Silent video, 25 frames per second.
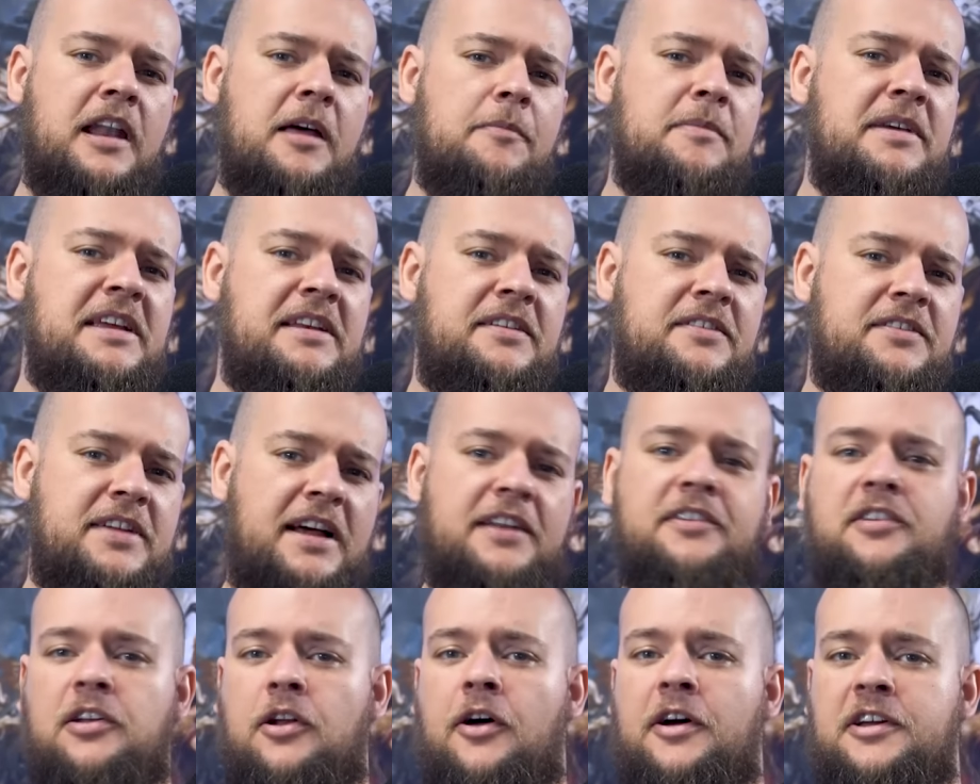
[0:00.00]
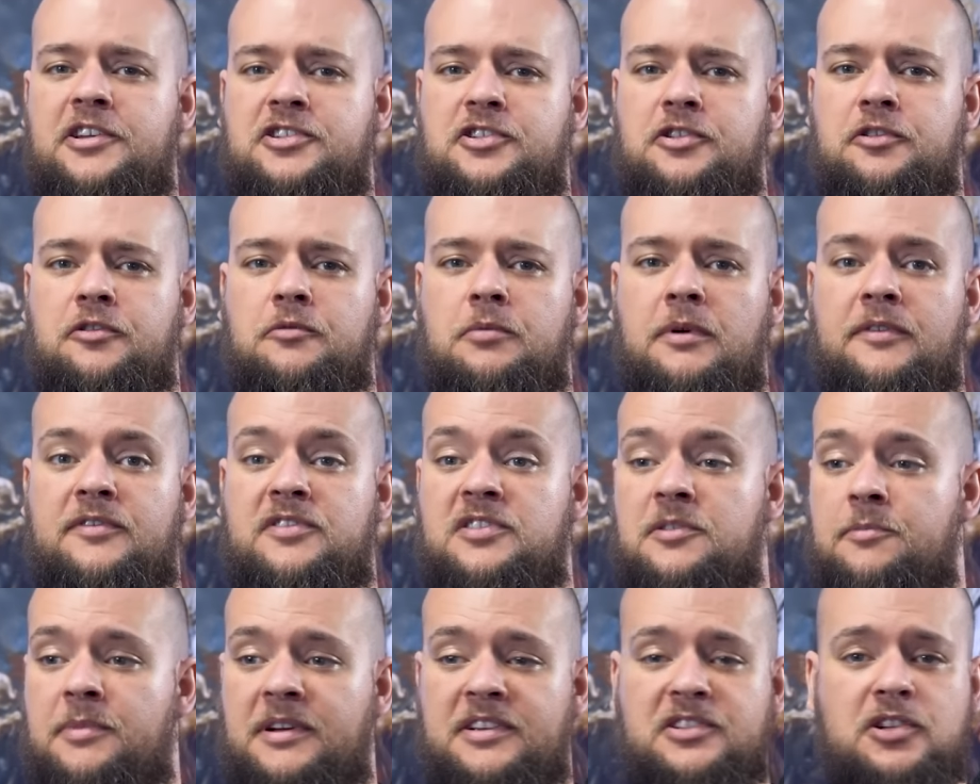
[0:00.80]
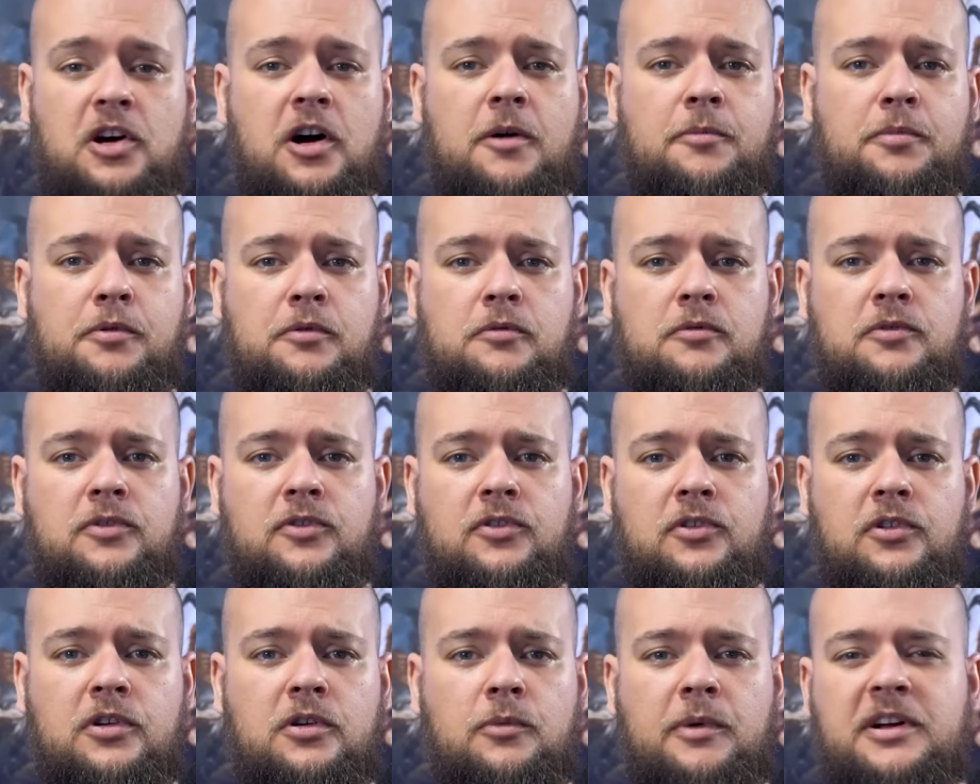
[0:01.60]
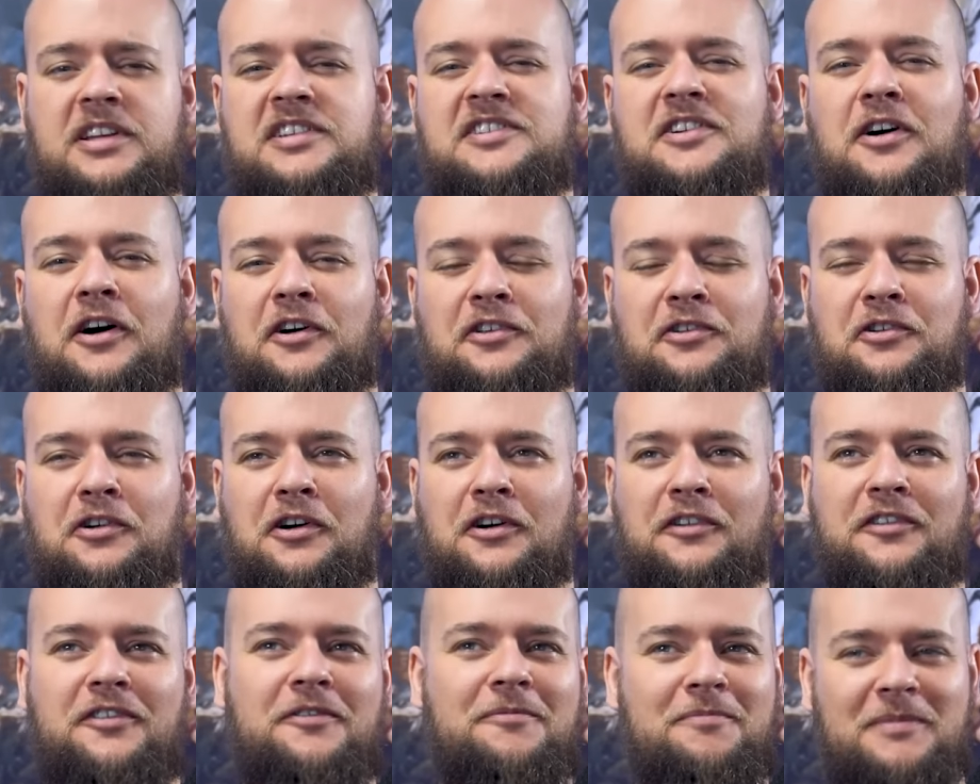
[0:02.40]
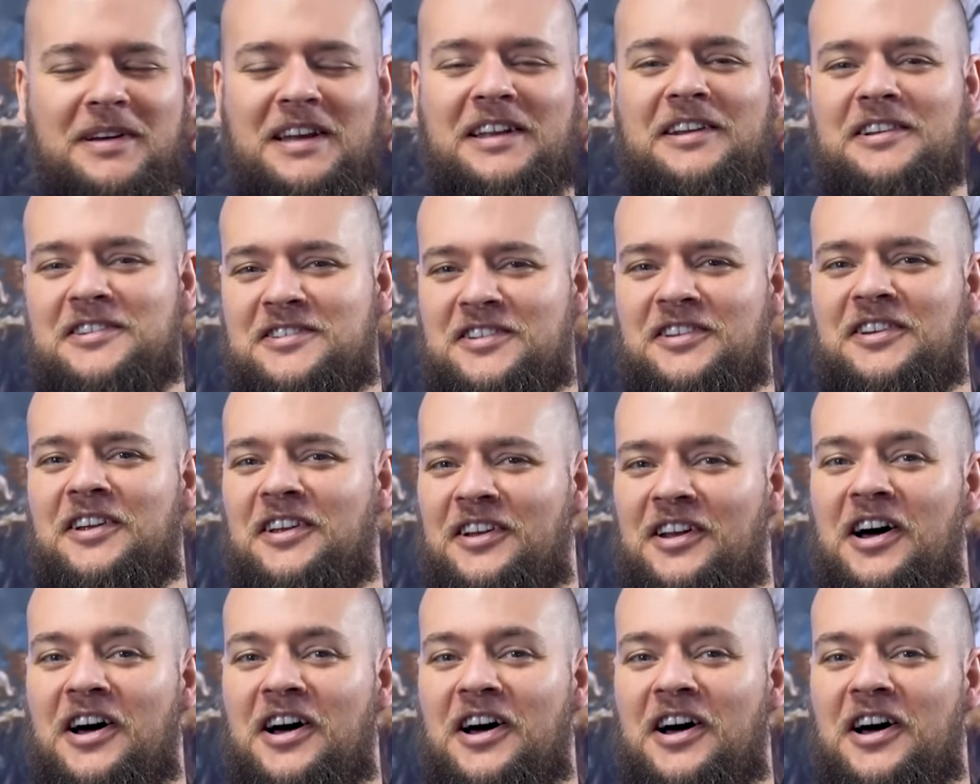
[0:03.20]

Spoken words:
Let me tantalize you with some examples. We'll start off innocent